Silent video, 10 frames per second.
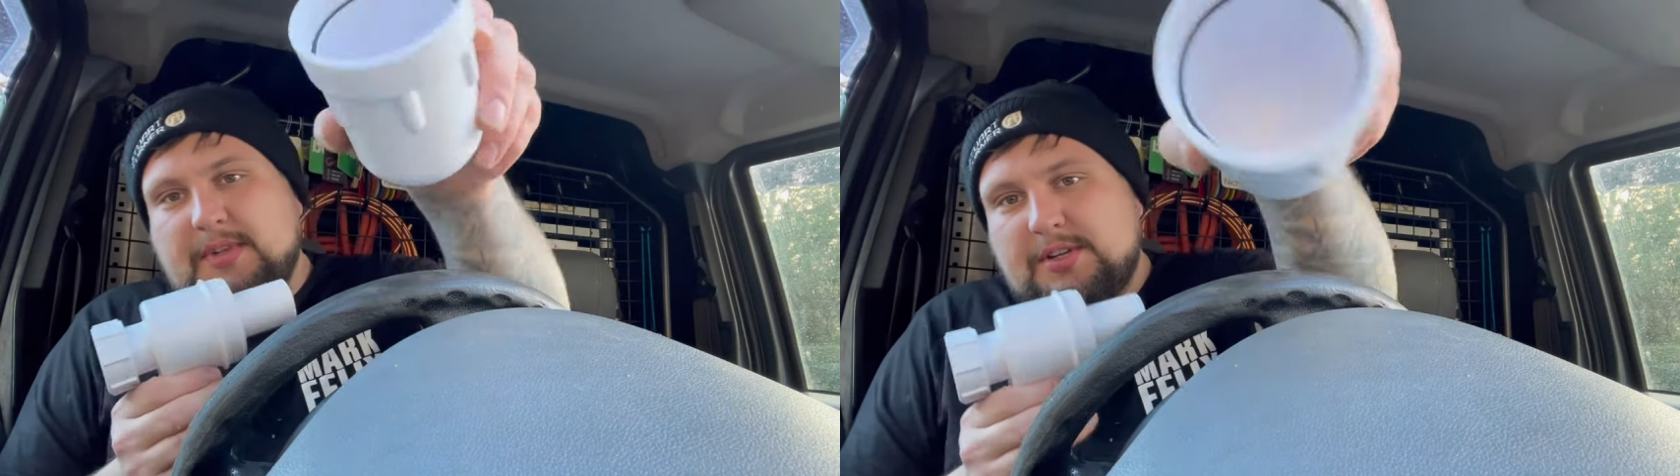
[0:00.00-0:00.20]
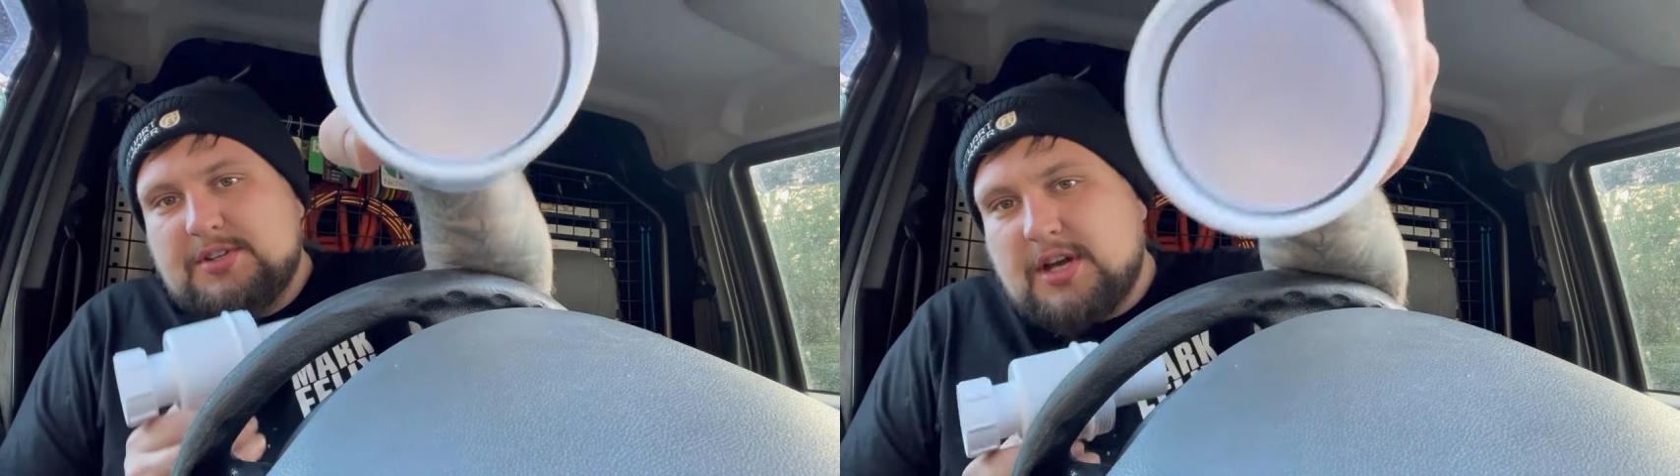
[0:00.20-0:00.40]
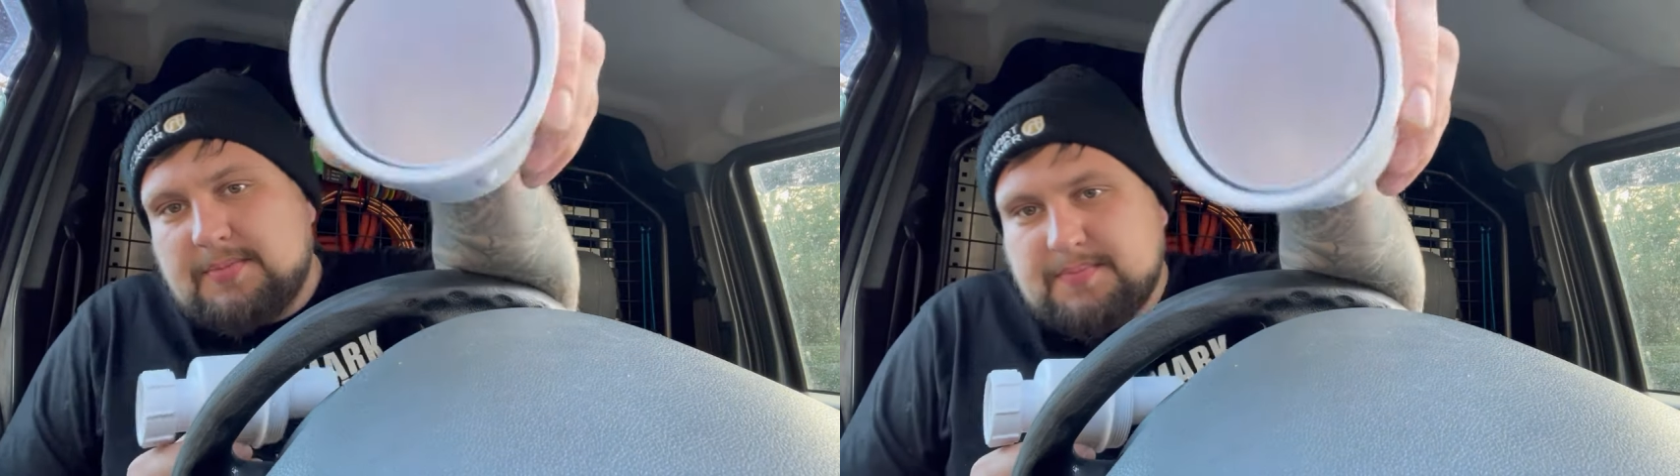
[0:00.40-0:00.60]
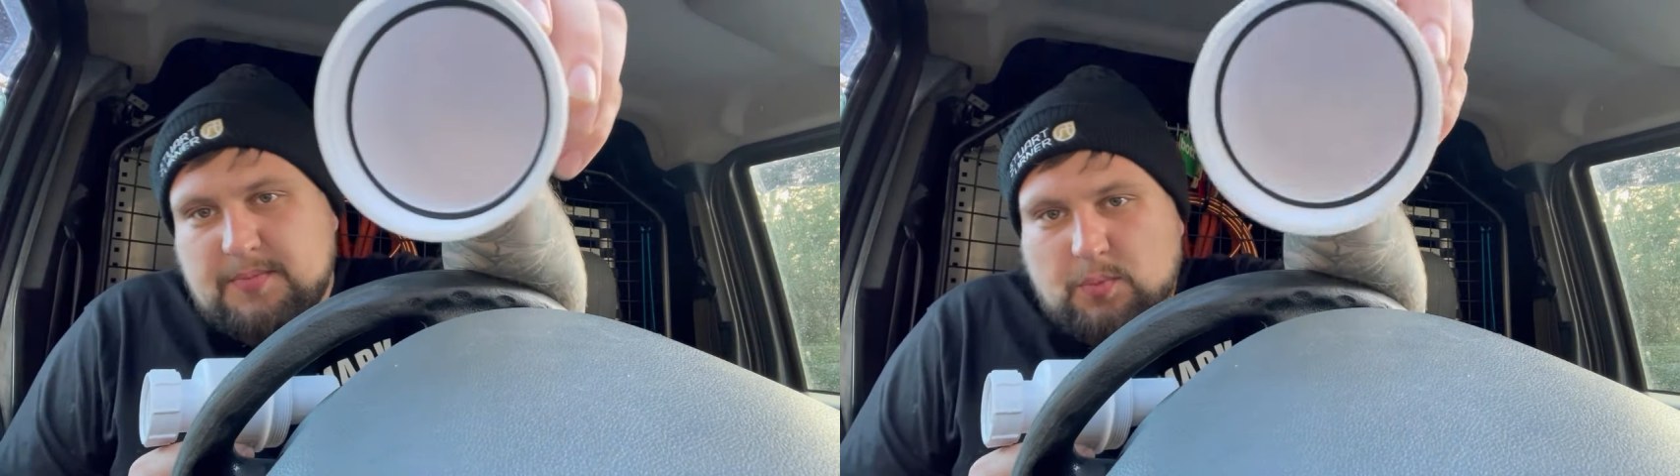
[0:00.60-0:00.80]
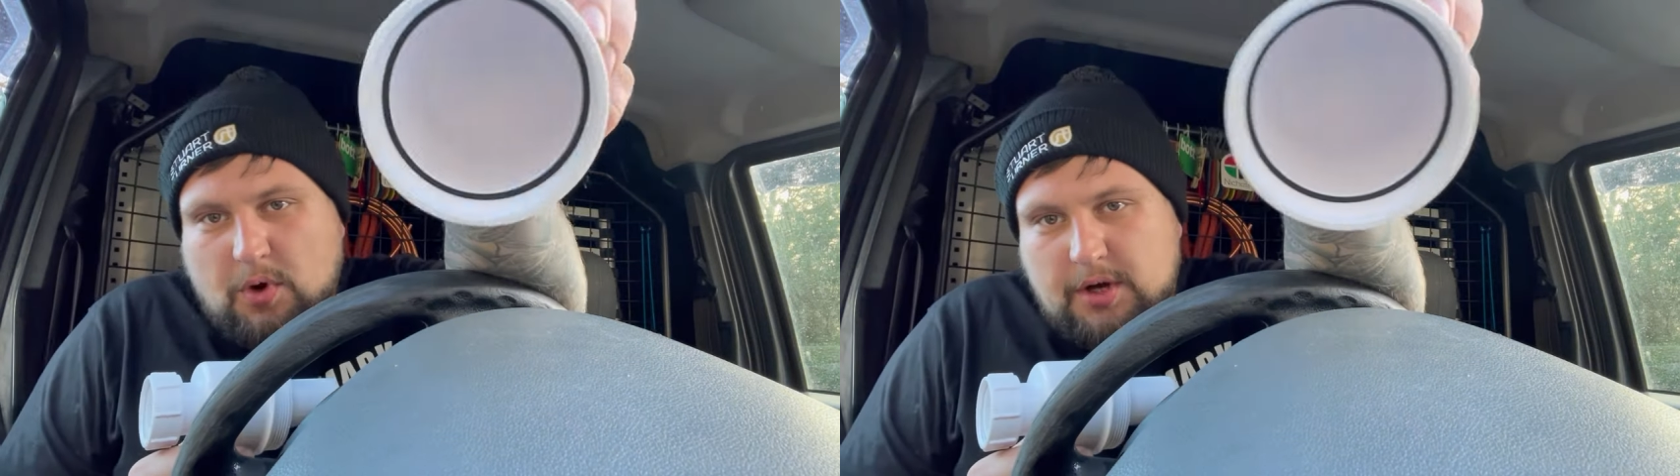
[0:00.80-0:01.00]
So
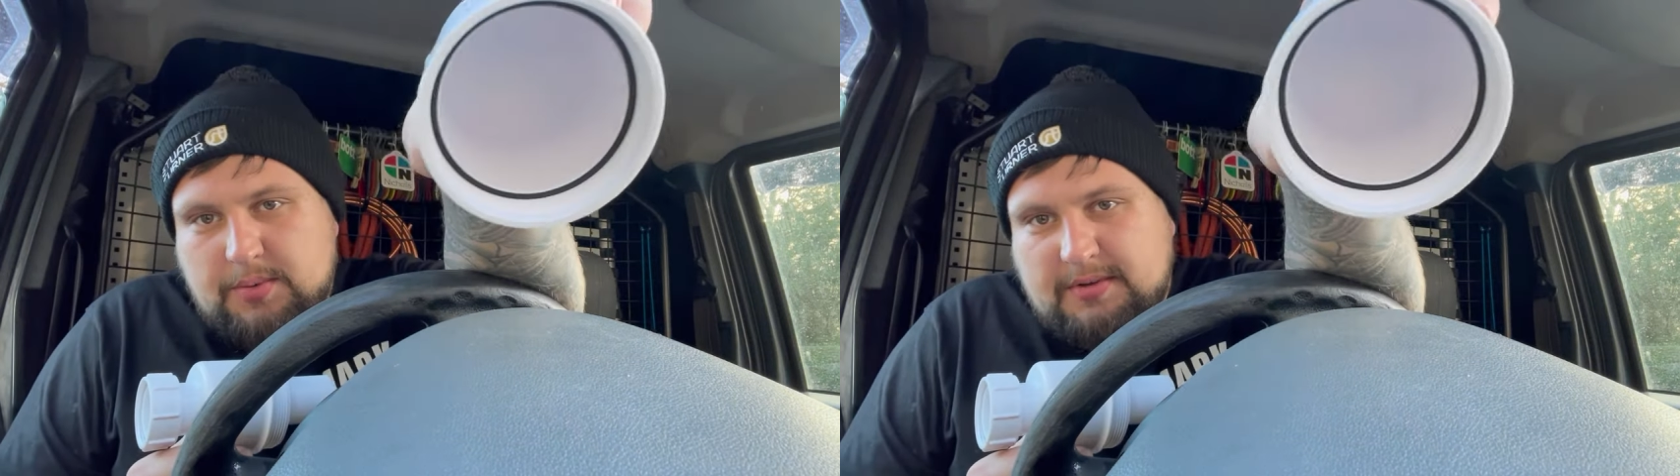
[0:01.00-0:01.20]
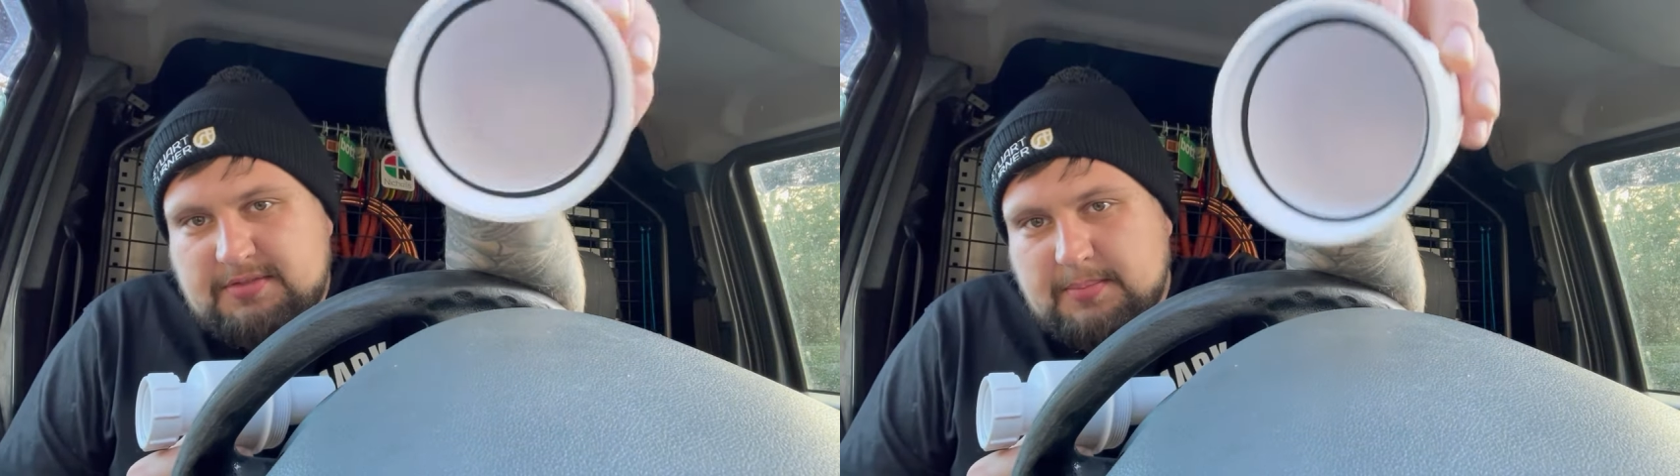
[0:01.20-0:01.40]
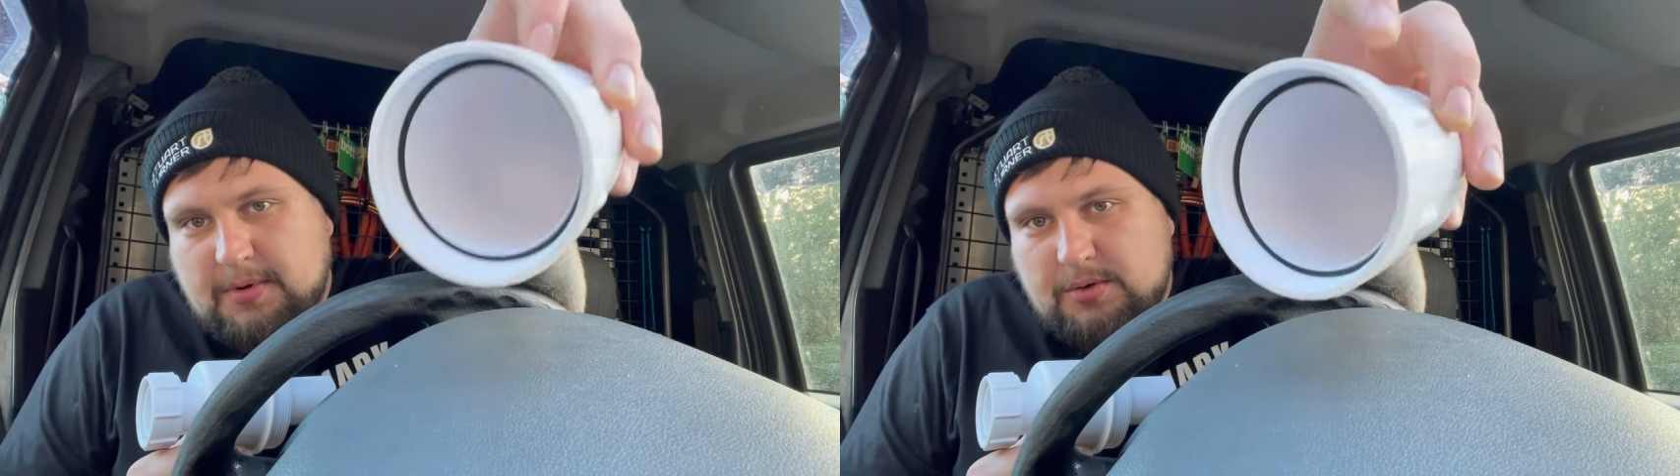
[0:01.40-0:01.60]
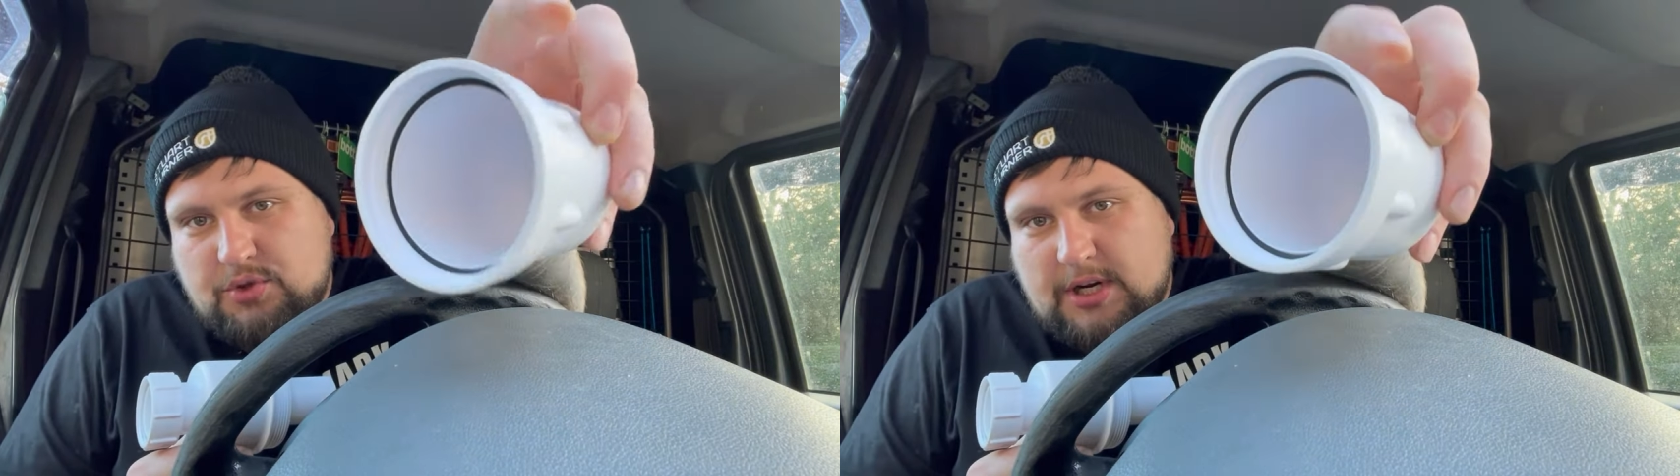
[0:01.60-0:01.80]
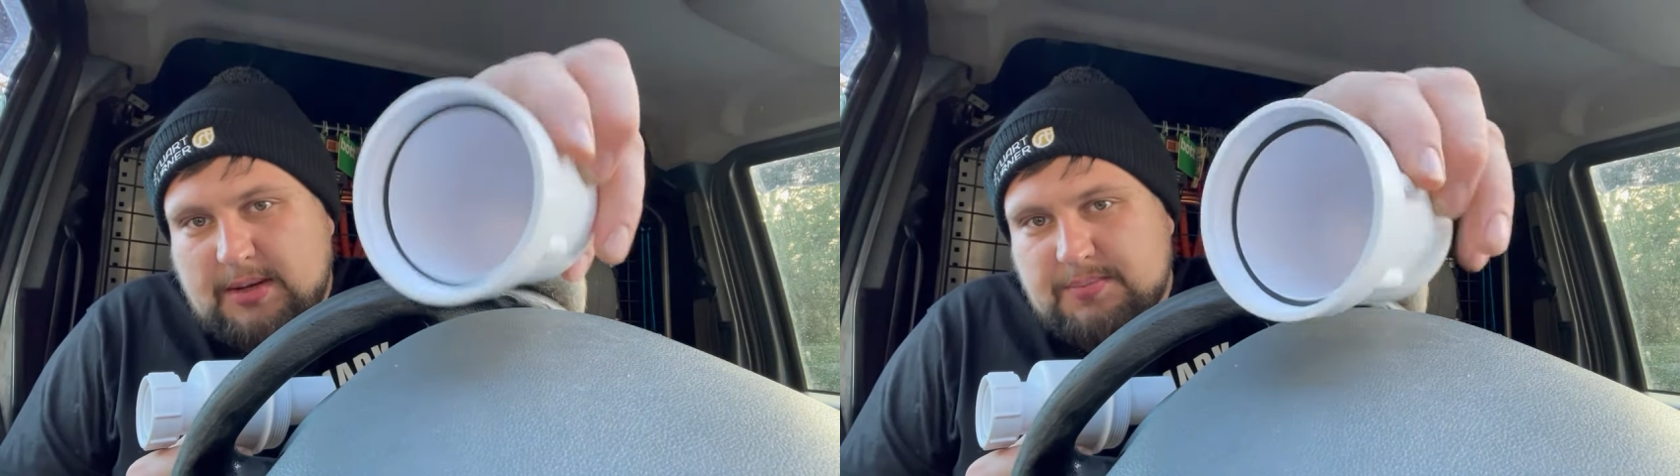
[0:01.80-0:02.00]
why do we fit bottle
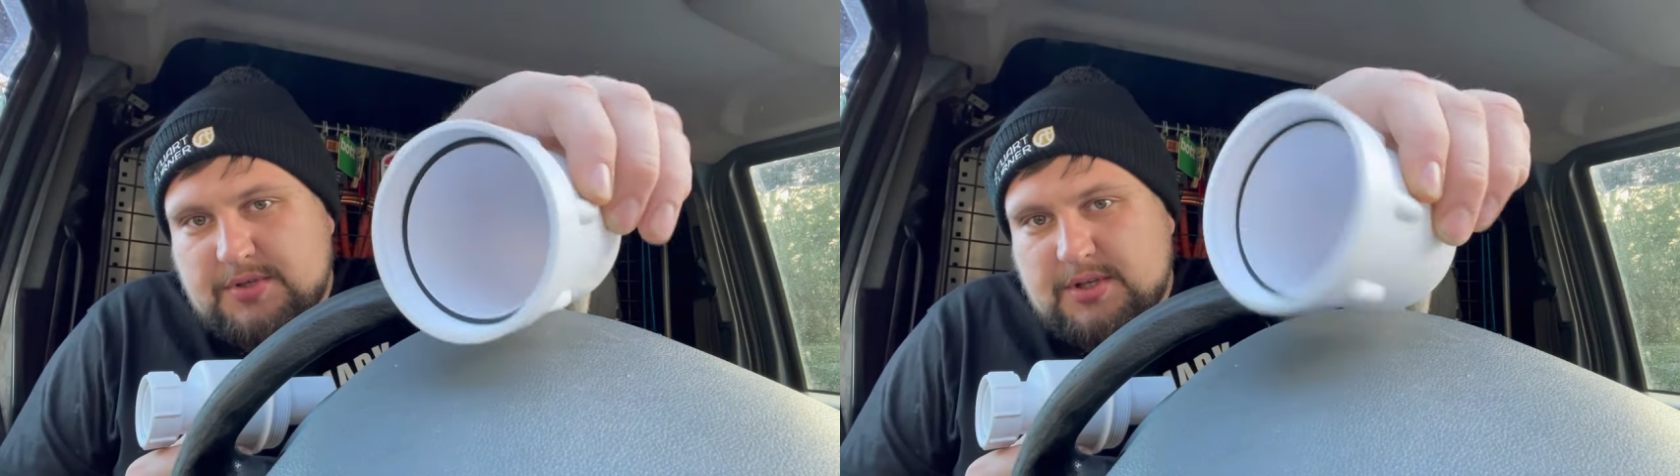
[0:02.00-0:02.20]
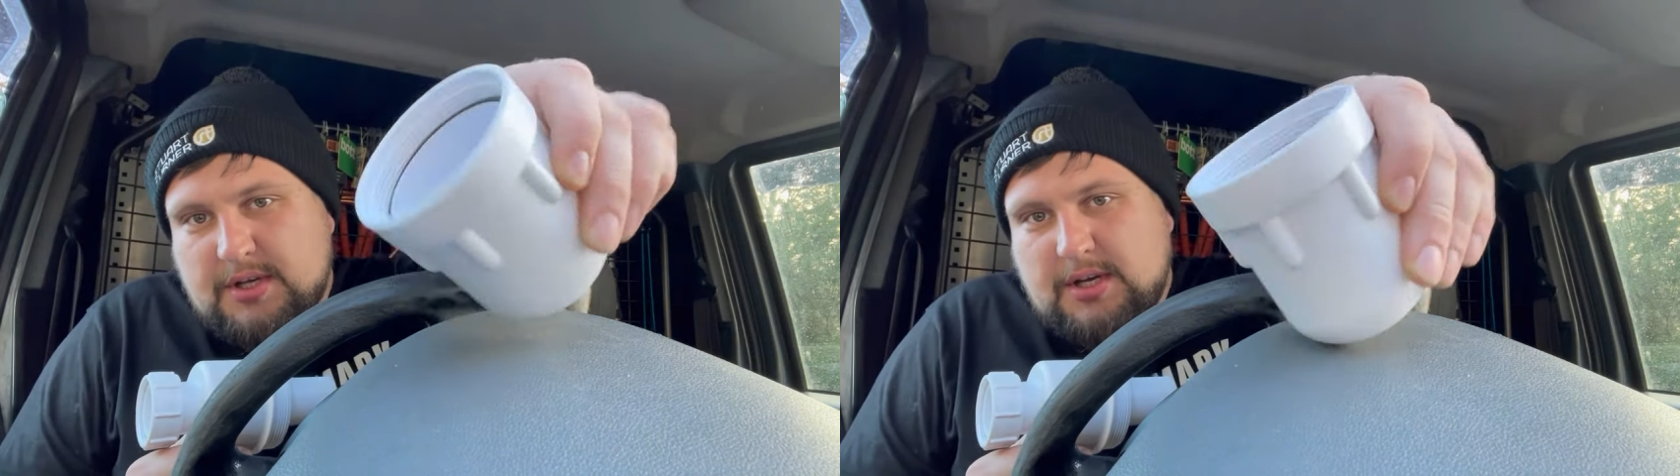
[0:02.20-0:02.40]
traps